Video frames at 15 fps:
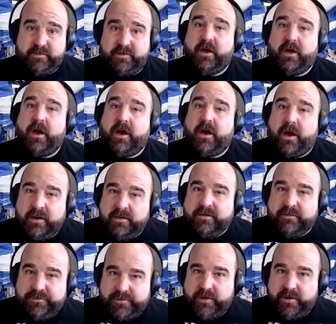kind of
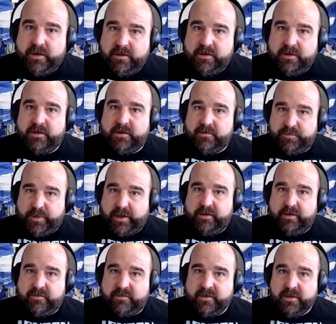thing in
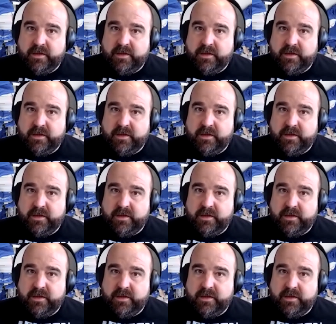space